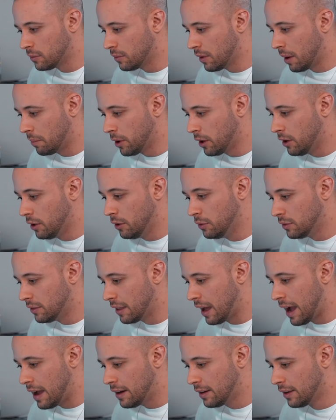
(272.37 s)
I'm gonna use
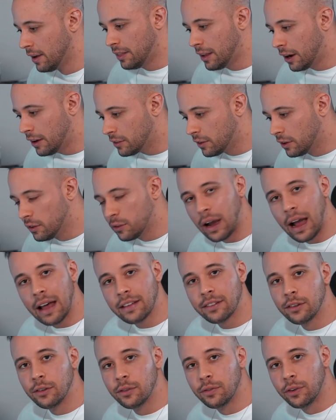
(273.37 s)
that. Now it's going to
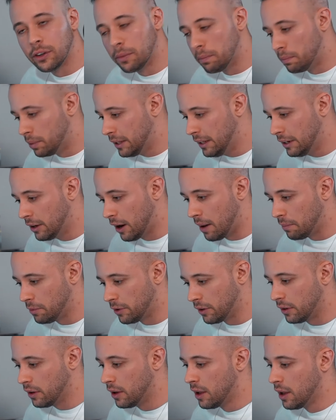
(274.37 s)
ask you for the bleed
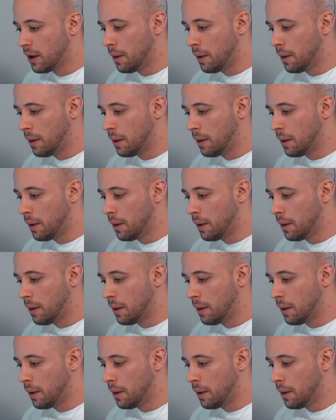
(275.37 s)
option.